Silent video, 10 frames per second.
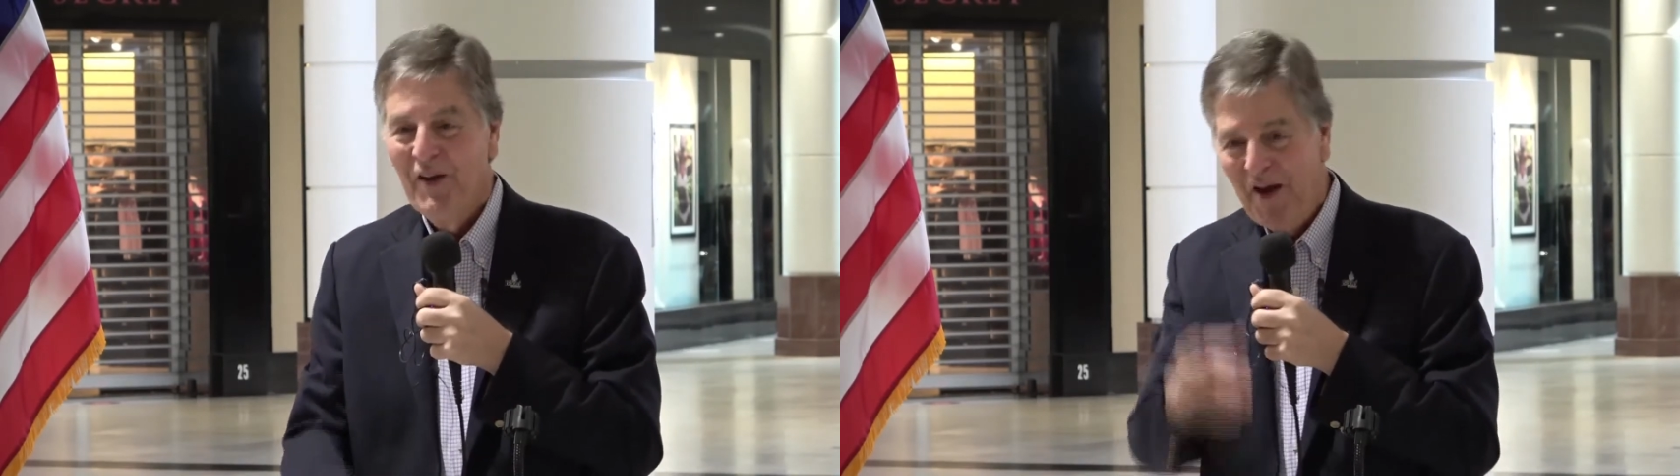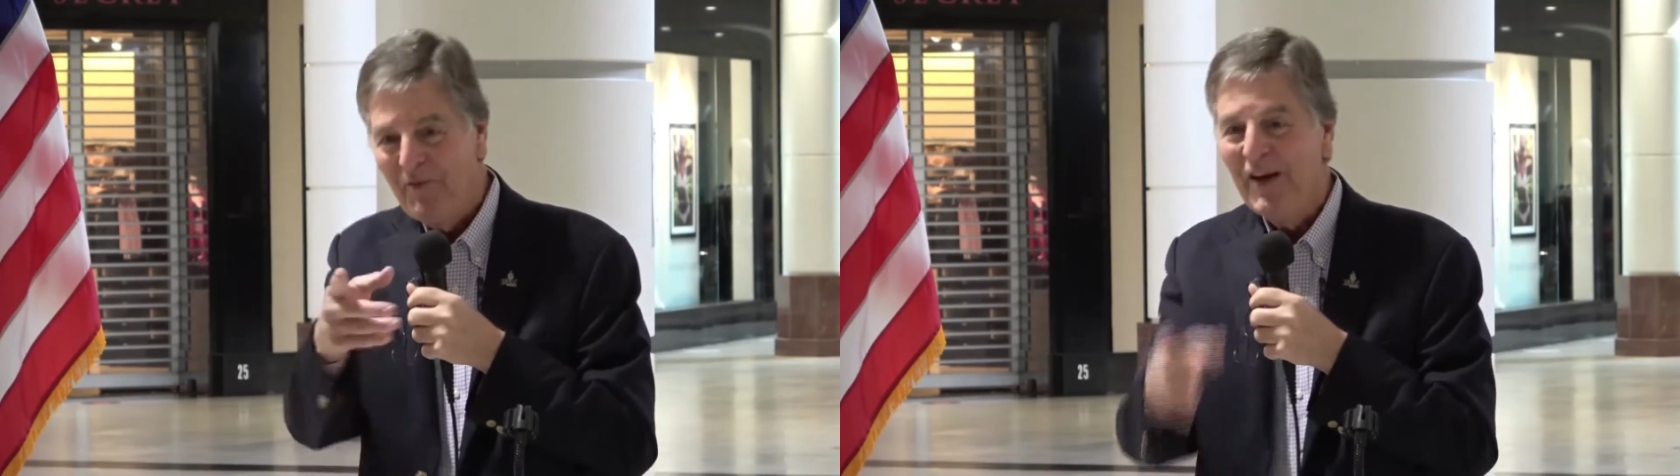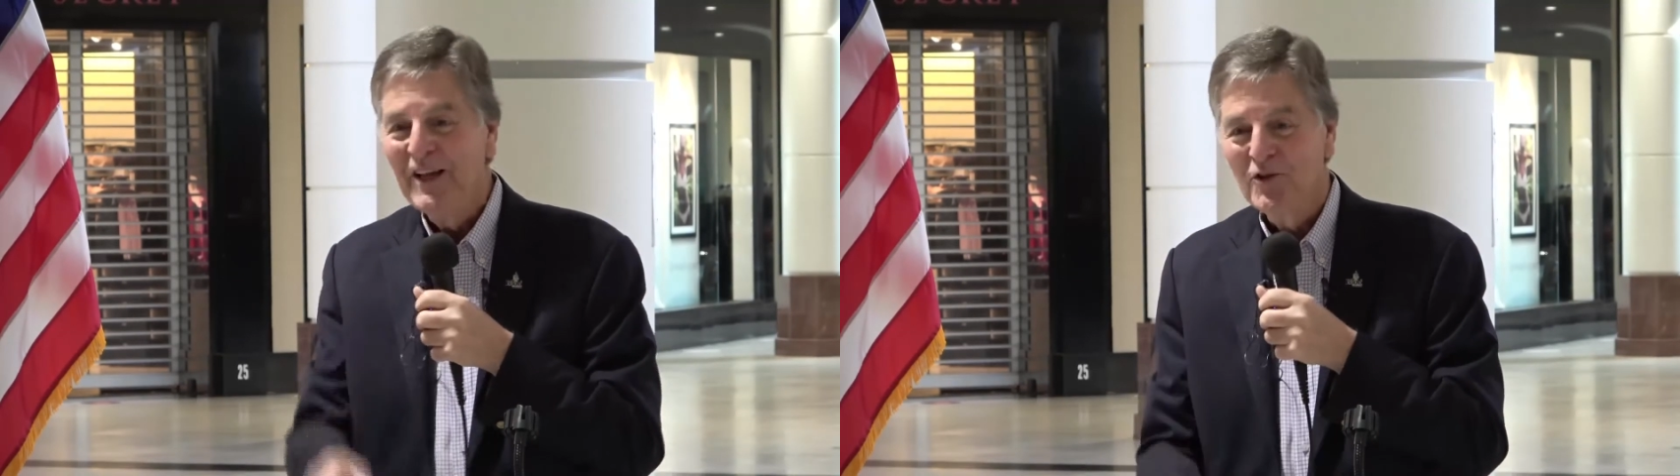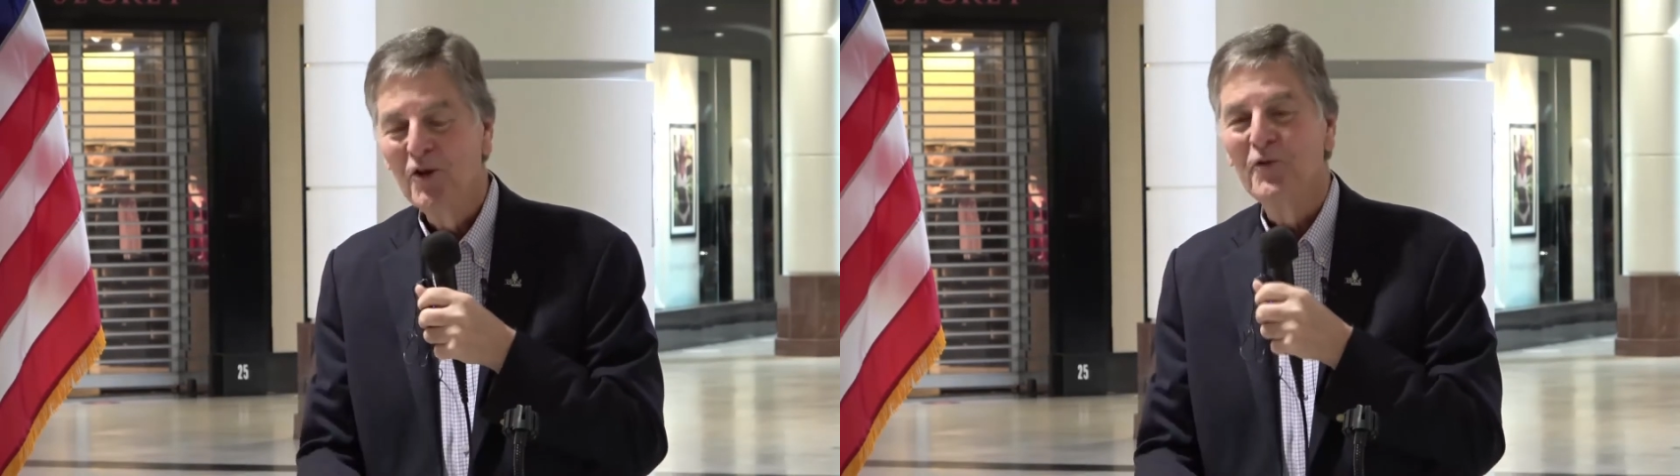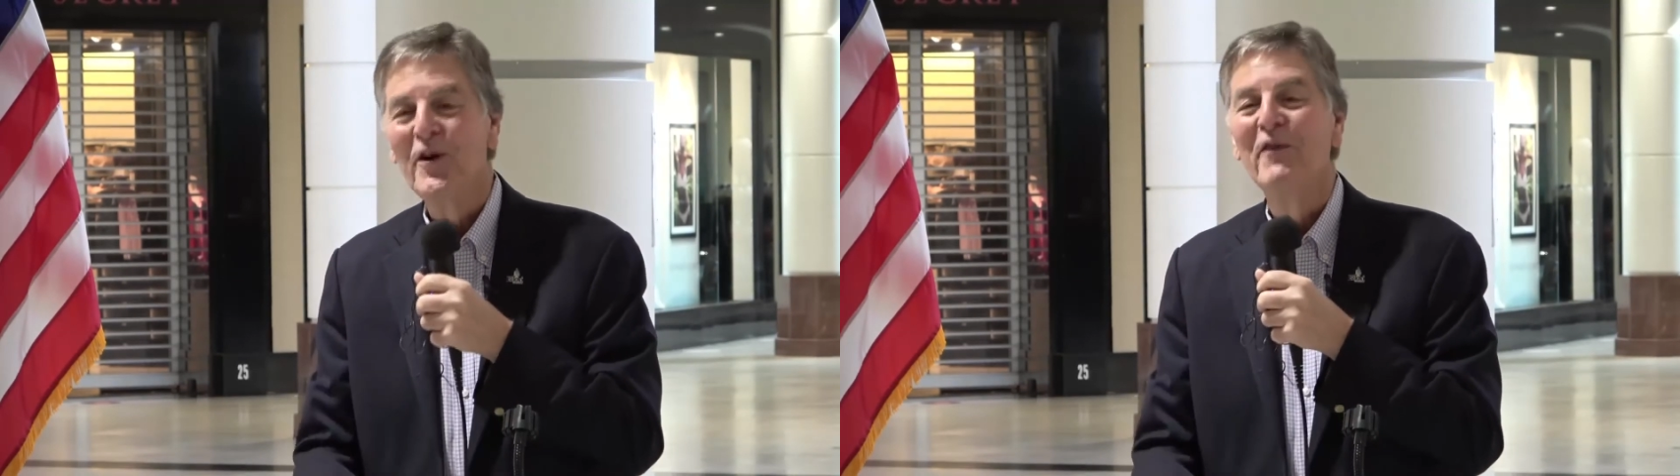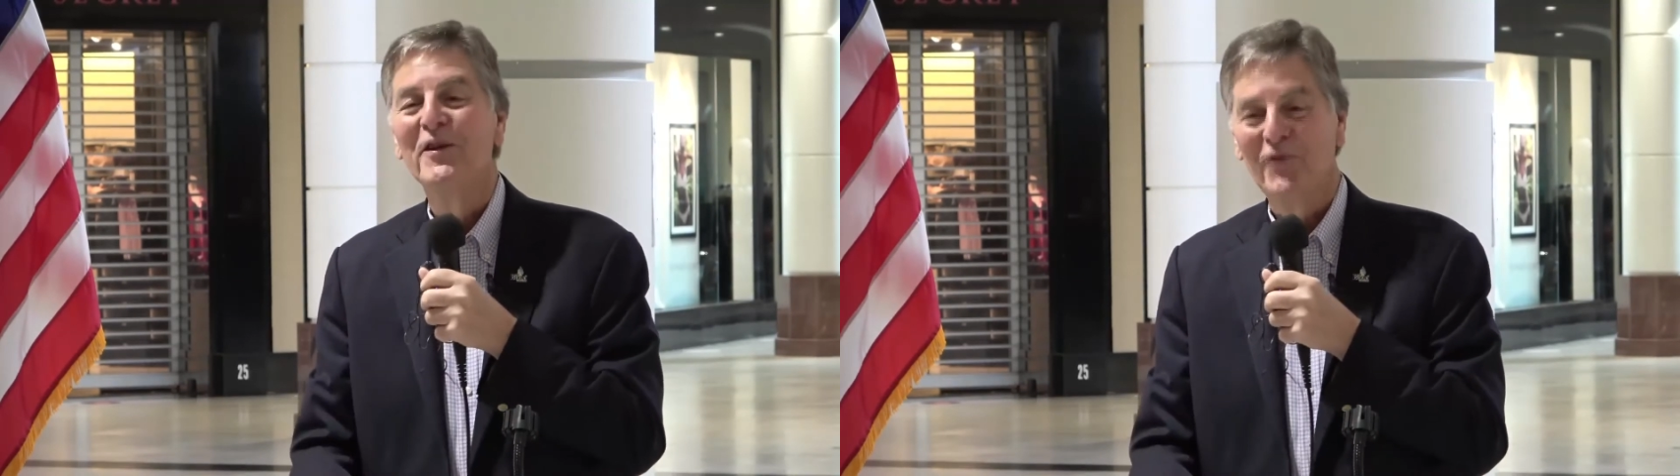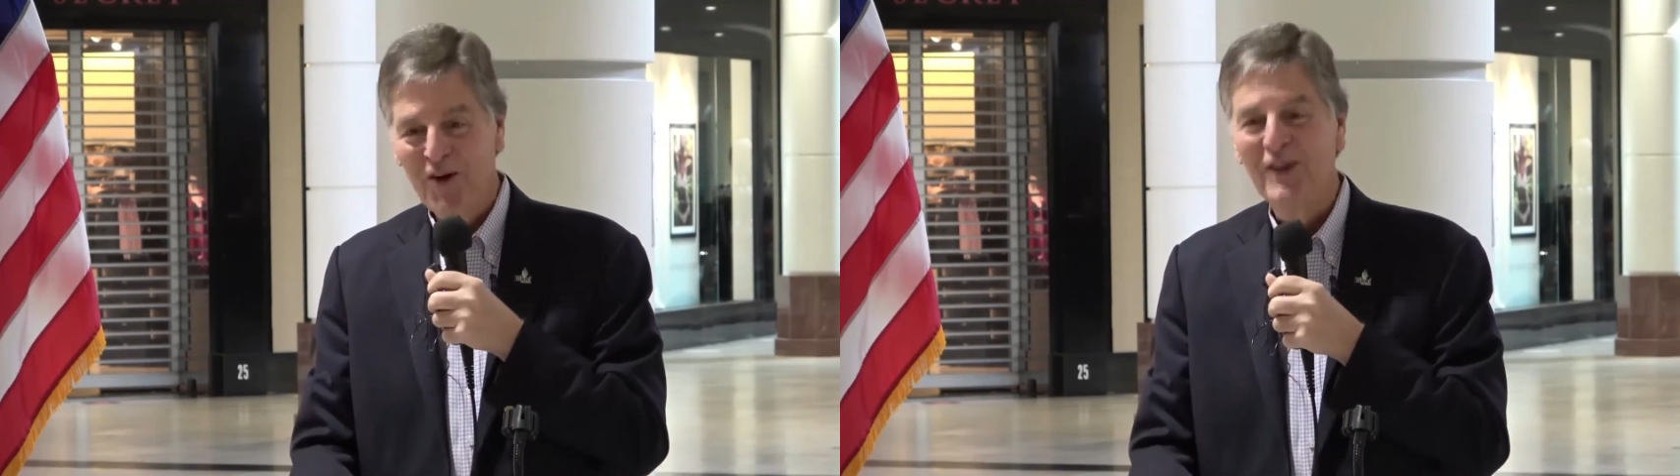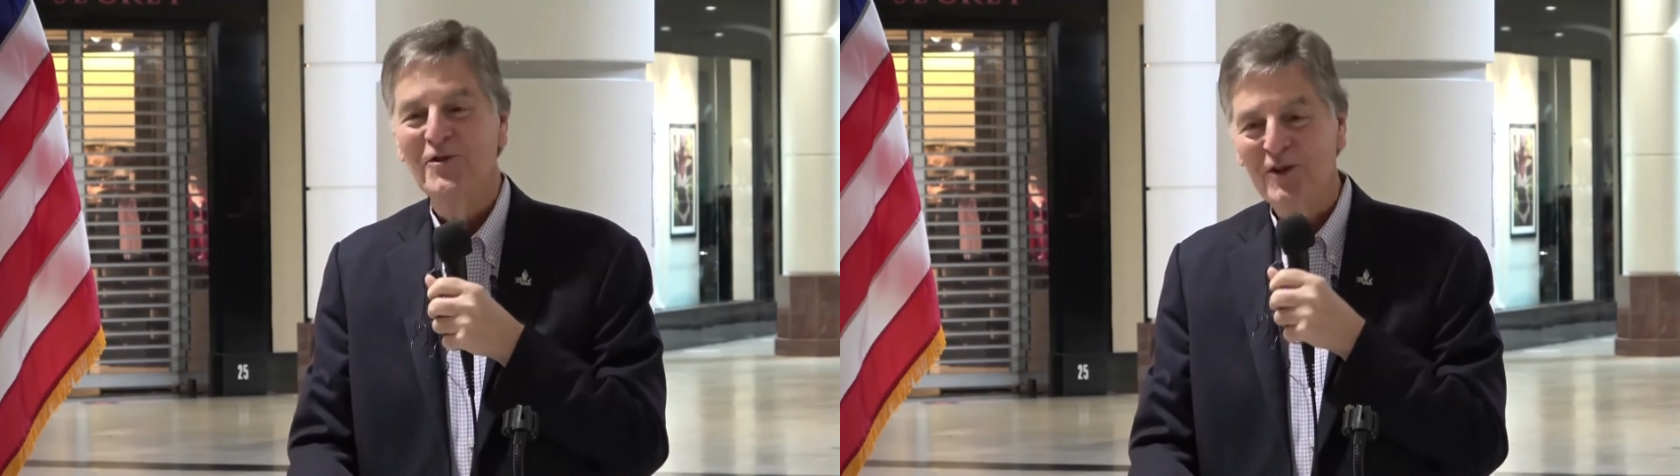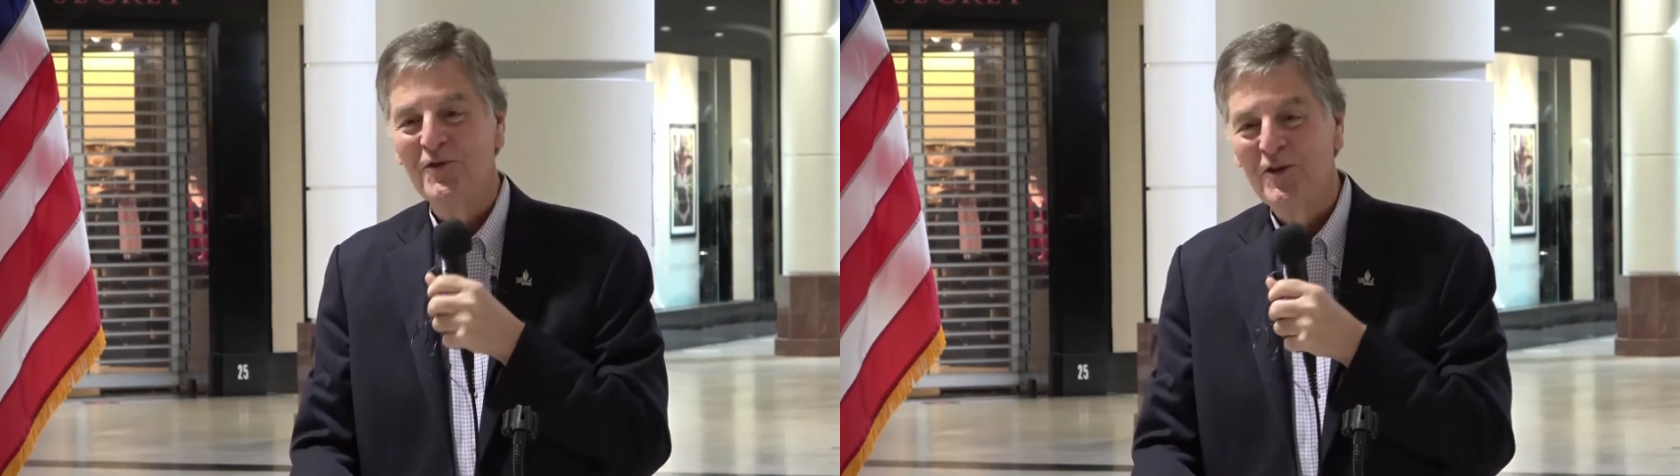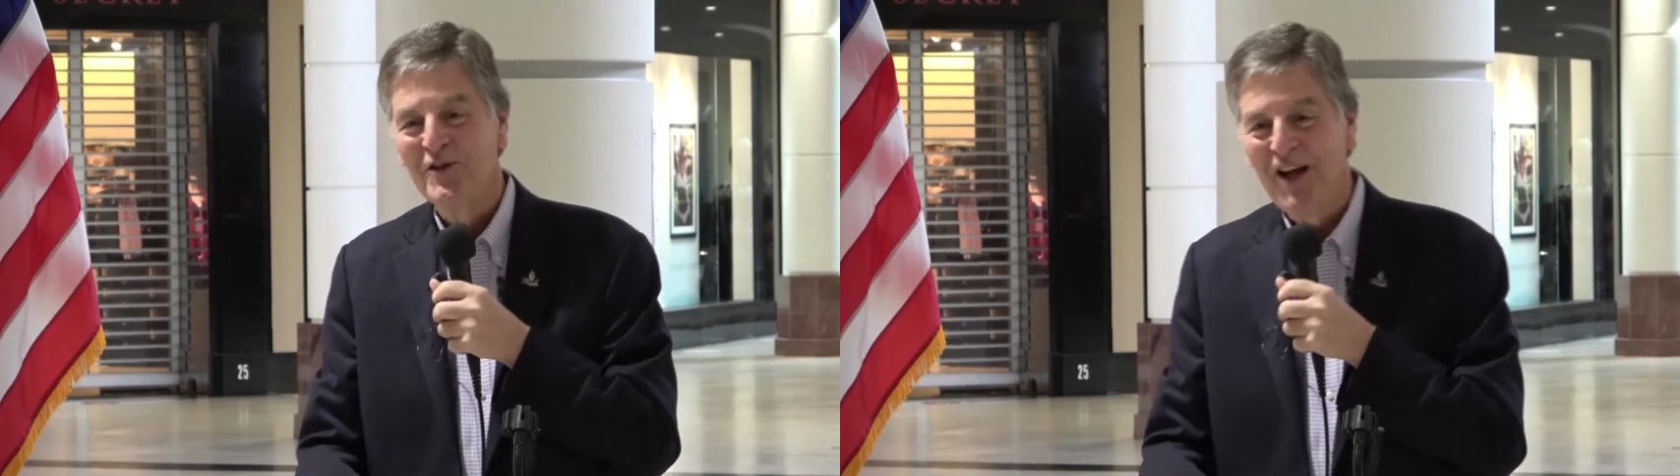If he gets 2 or 3 of his friends
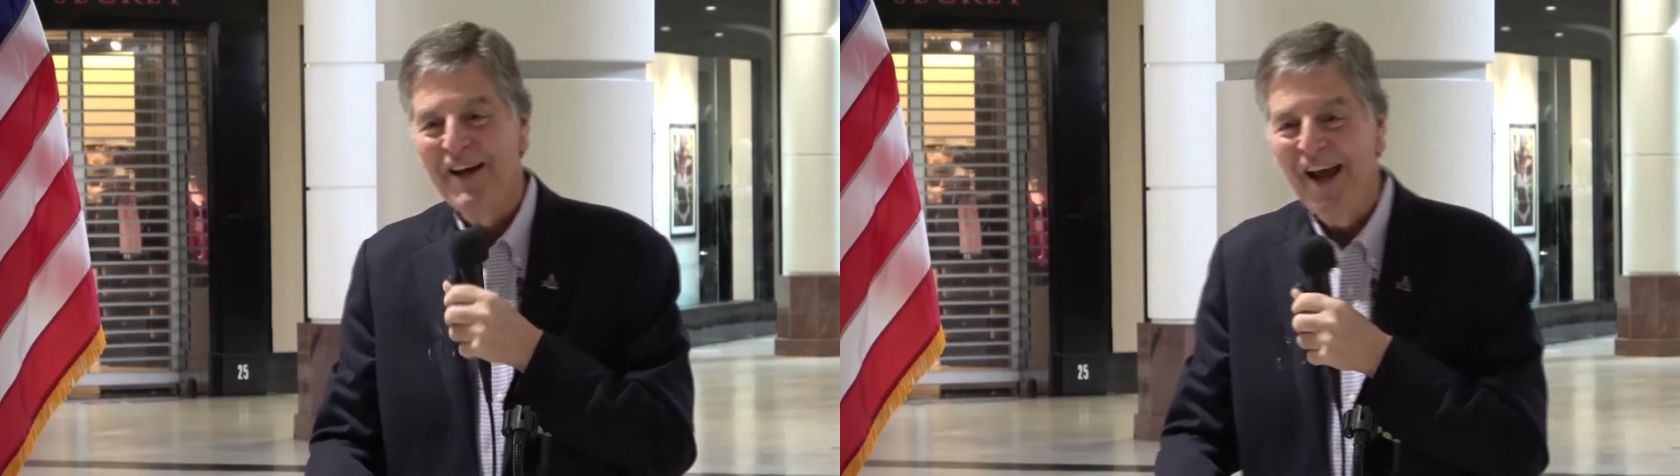to say,